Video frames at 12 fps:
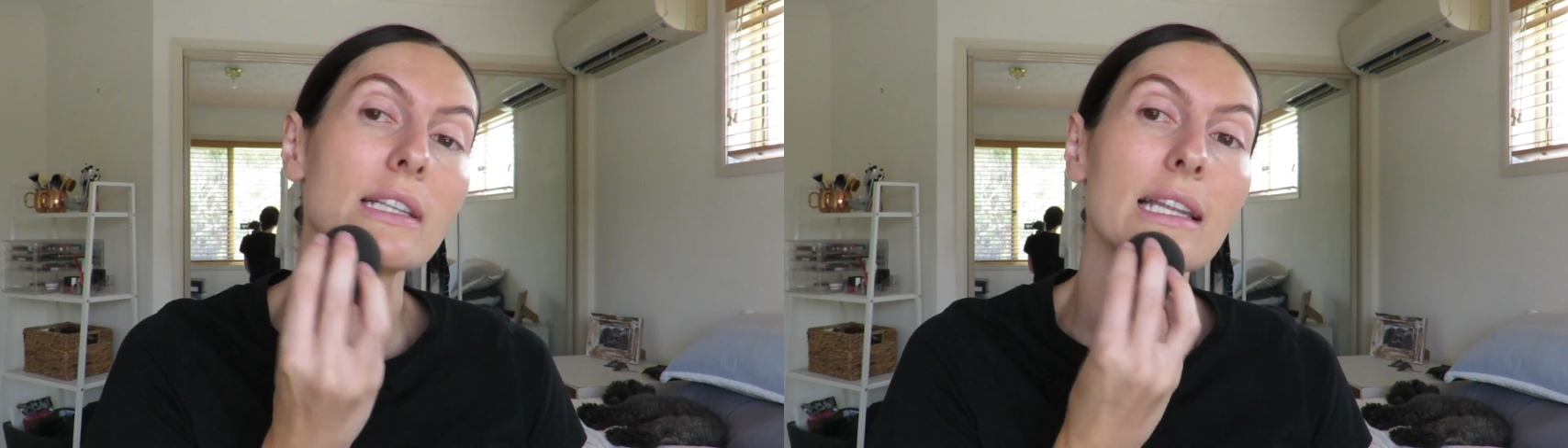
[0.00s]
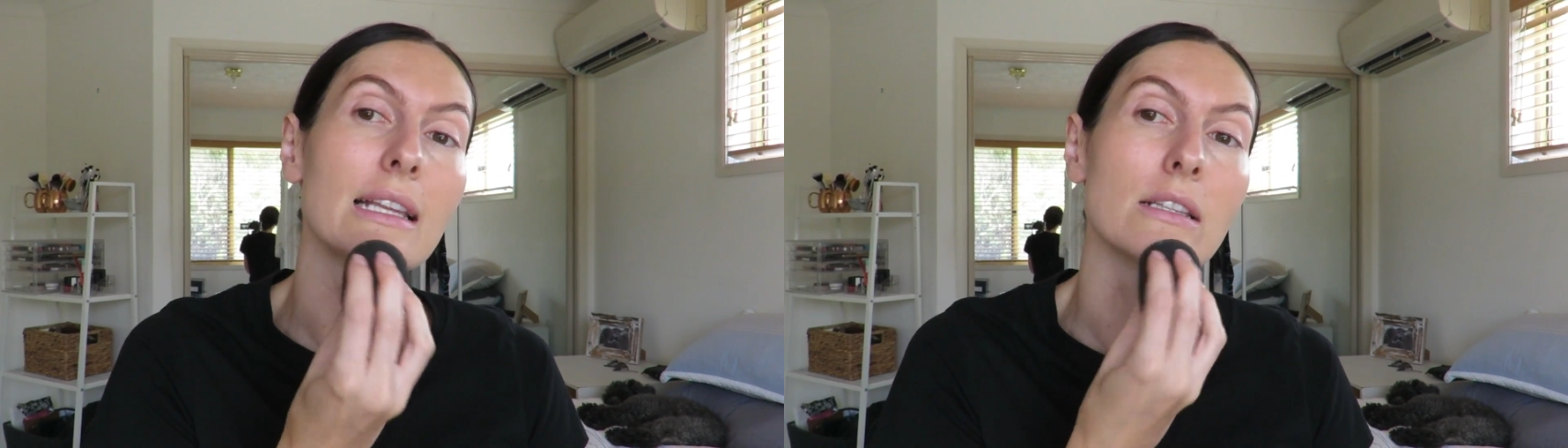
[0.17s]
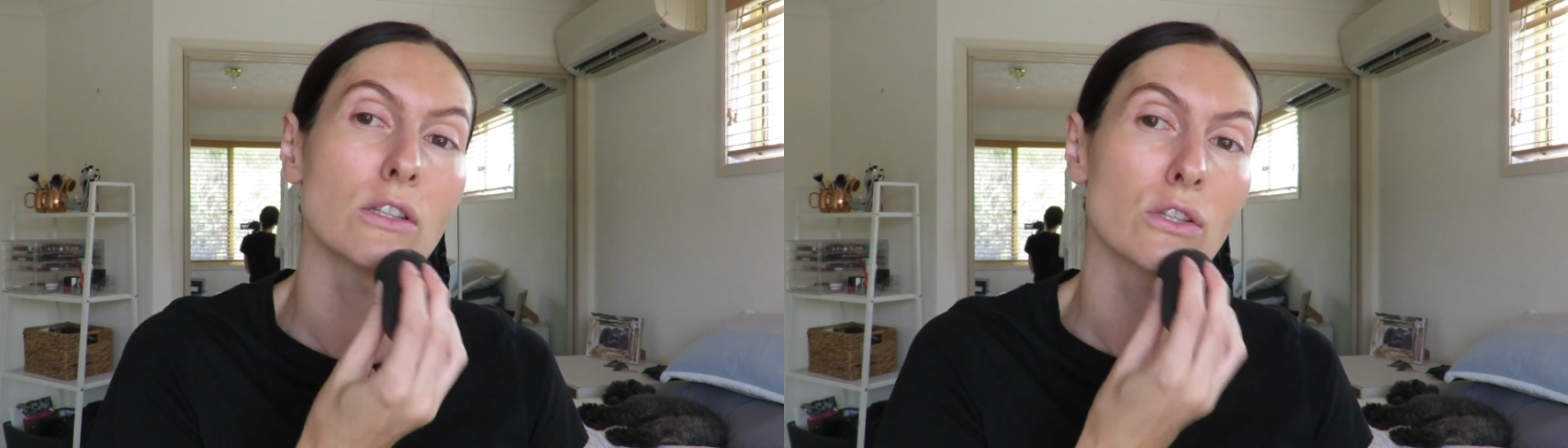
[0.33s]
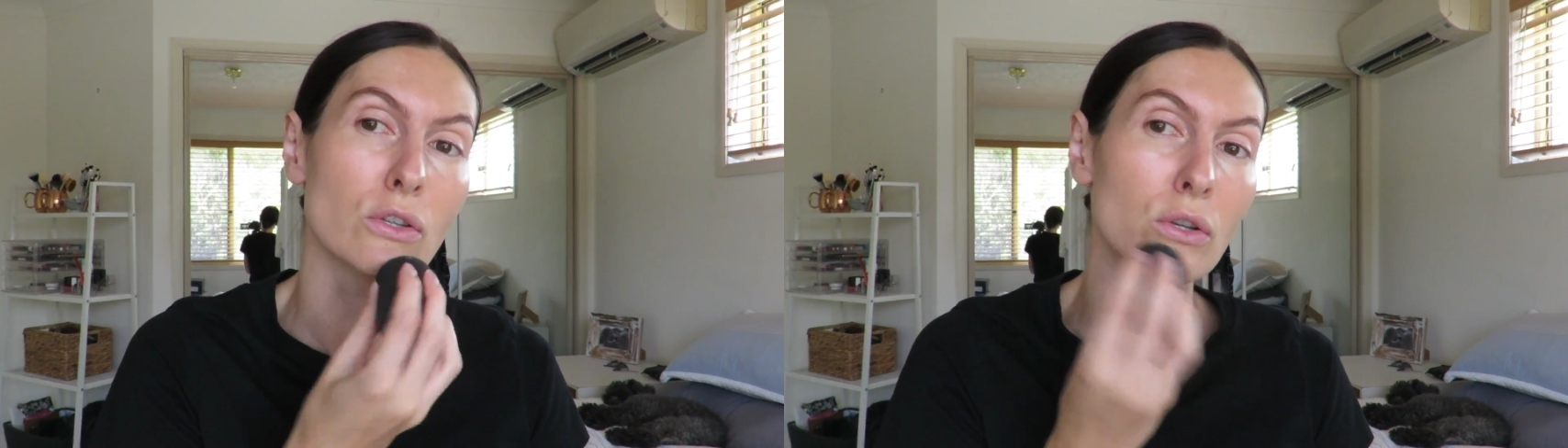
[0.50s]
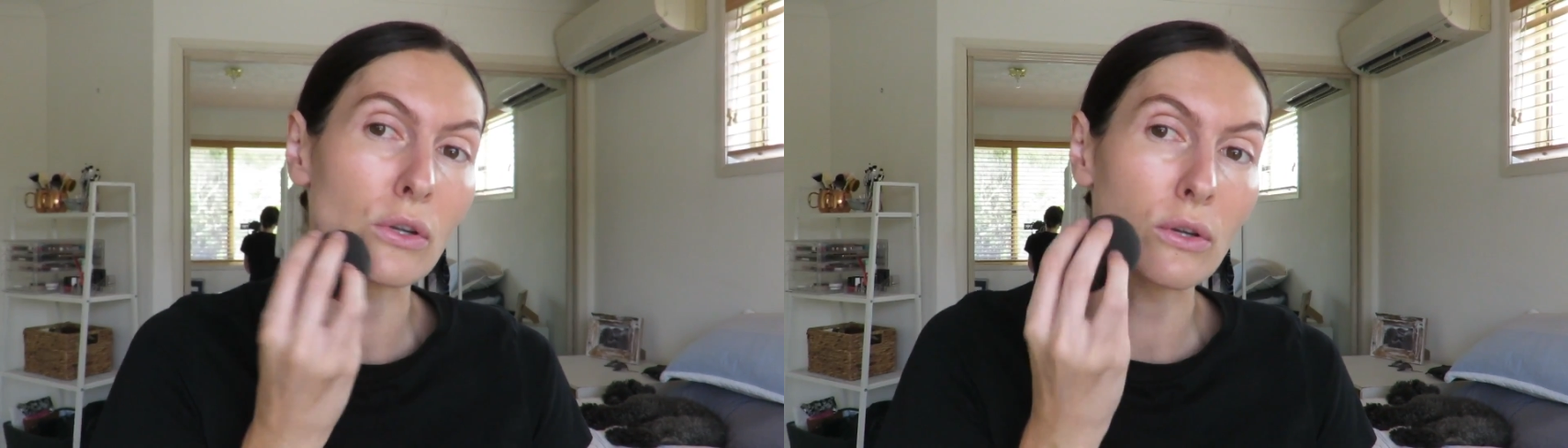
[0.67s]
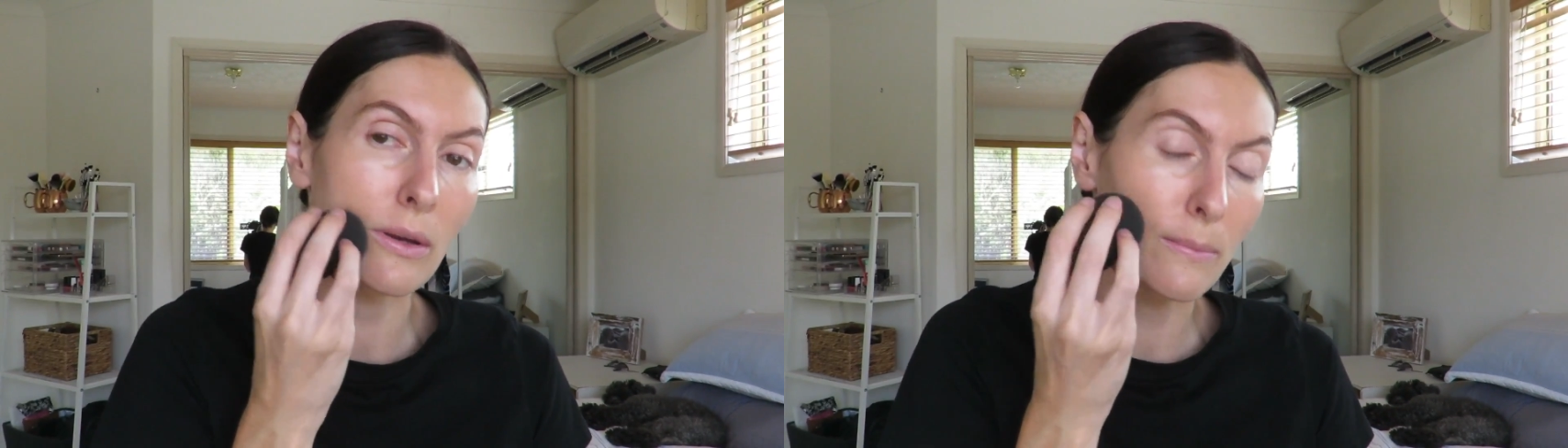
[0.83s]
tends
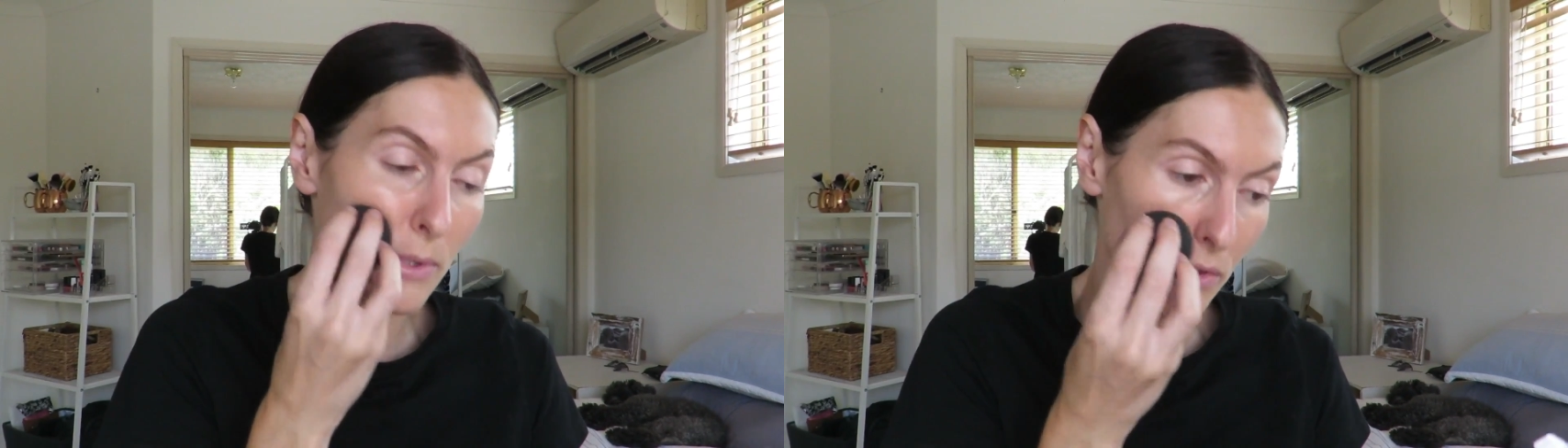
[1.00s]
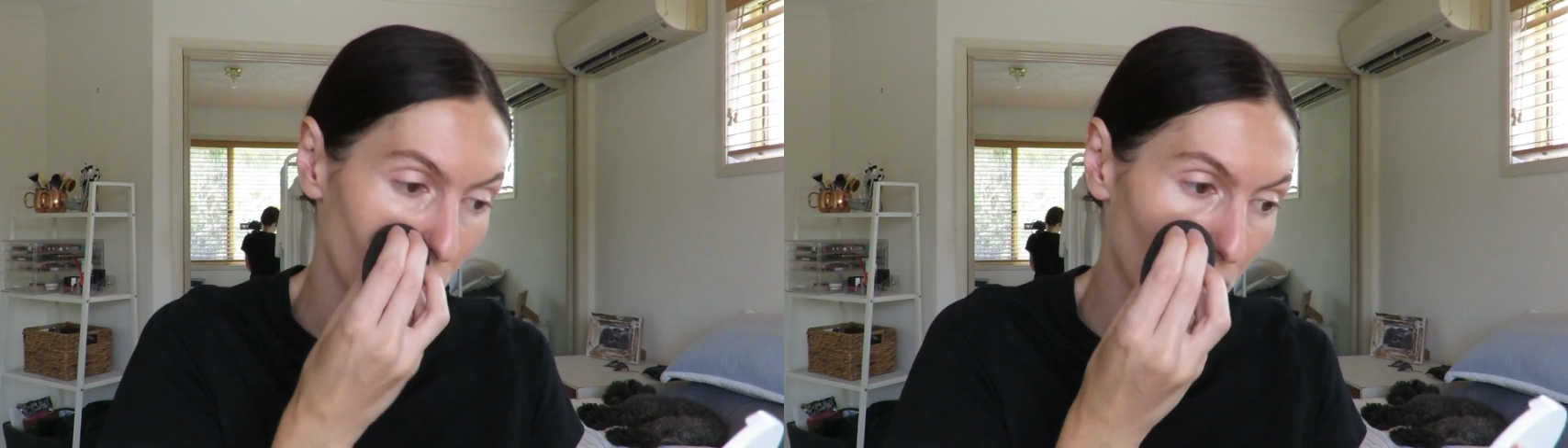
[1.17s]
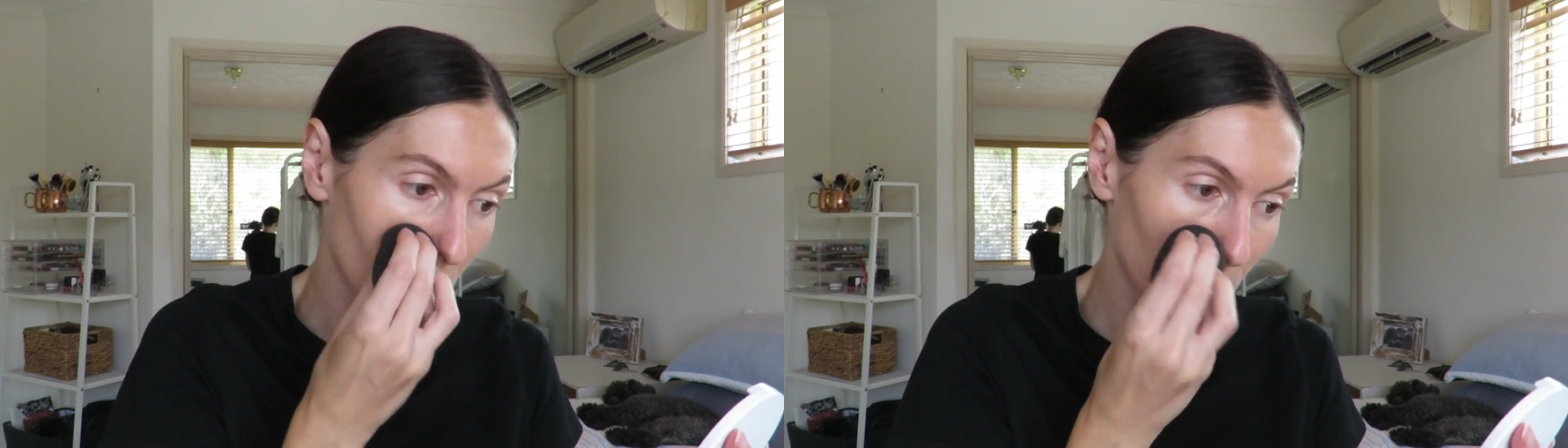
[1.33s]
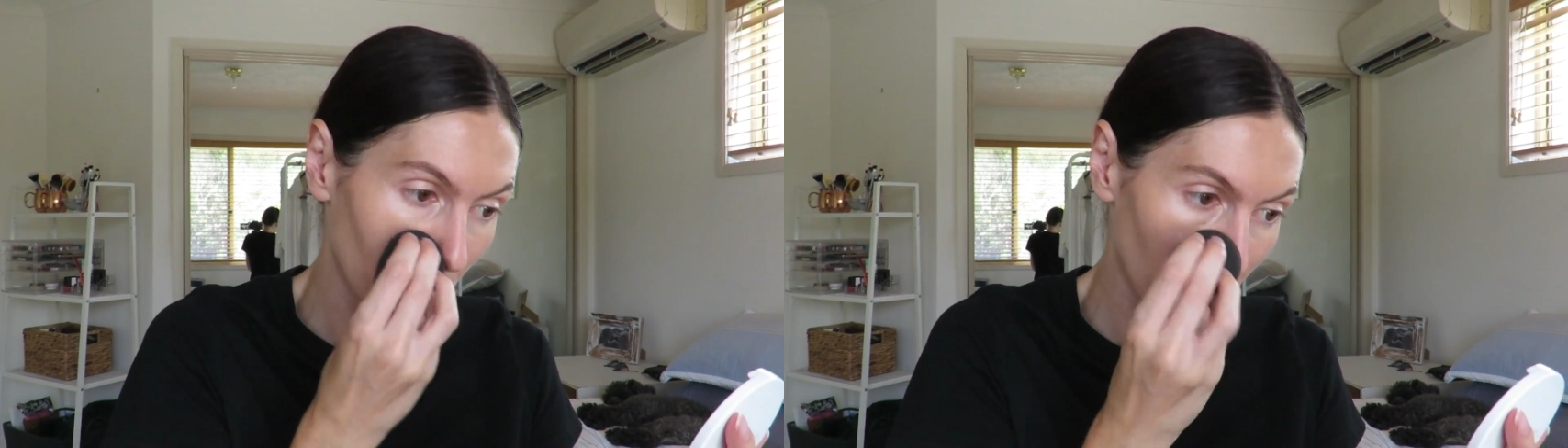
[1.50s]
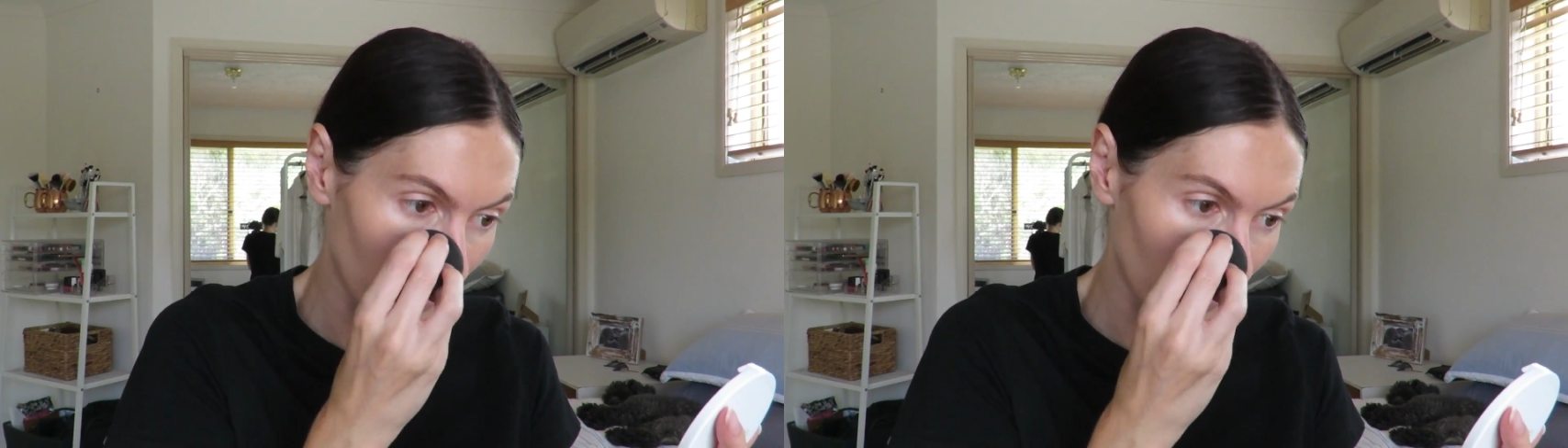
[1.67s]
to absorb